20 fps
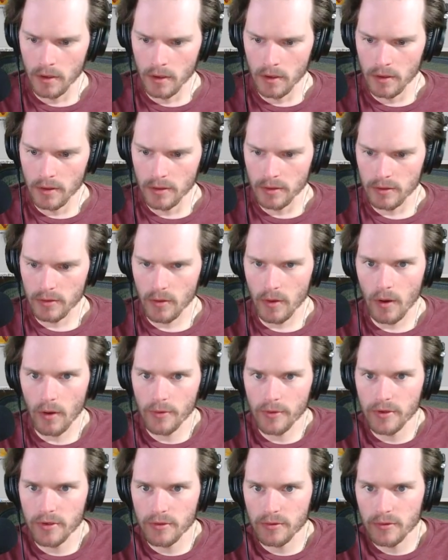So all
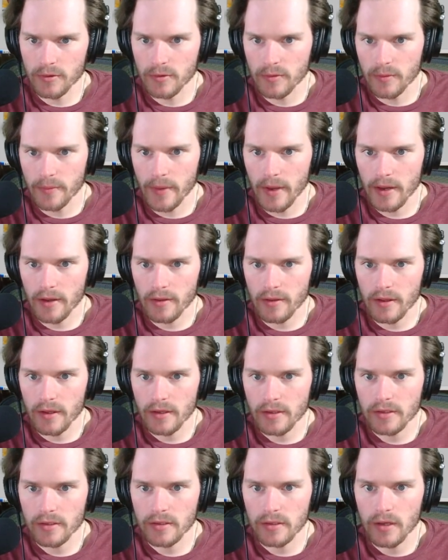we do is we make
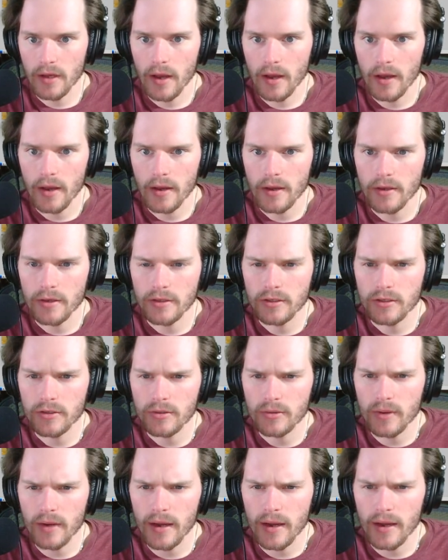this
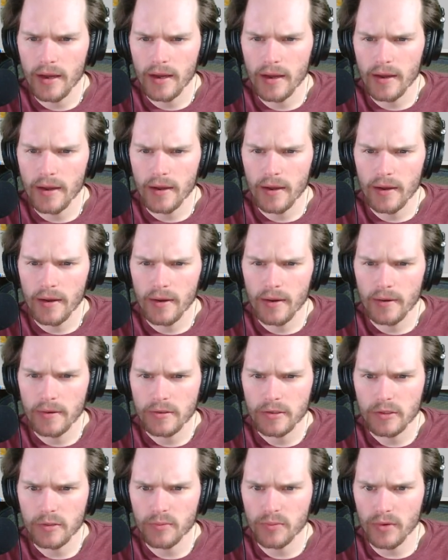into a
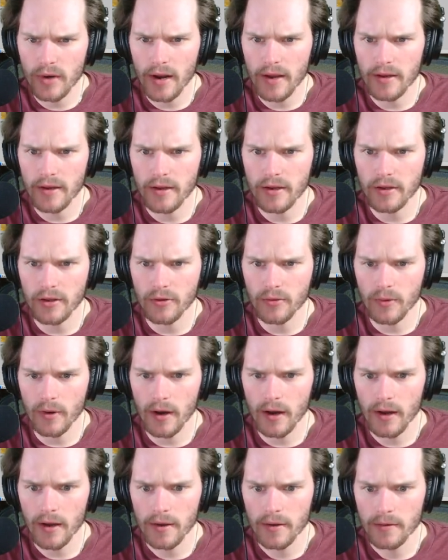sprite and
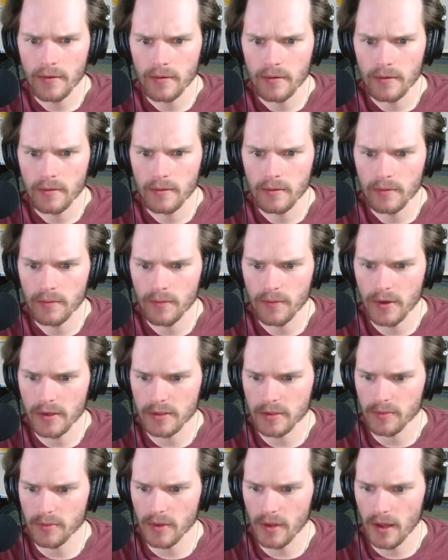UI.
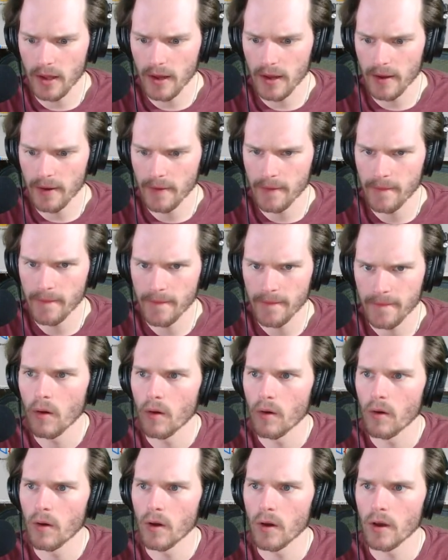Press apply.
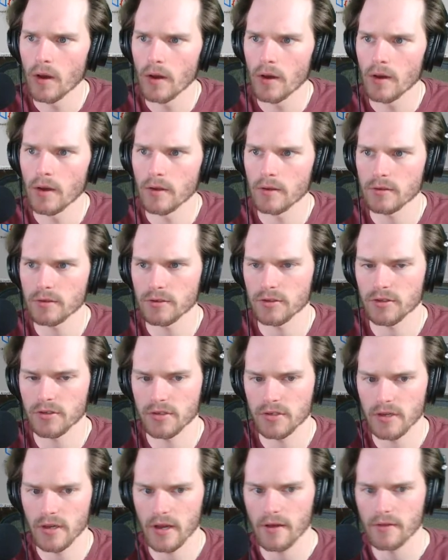Let's just
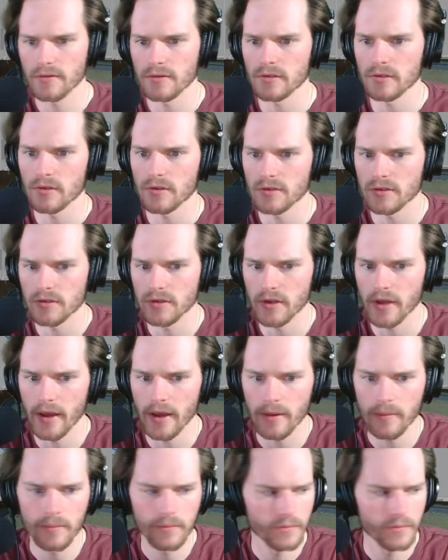see how this looks in game.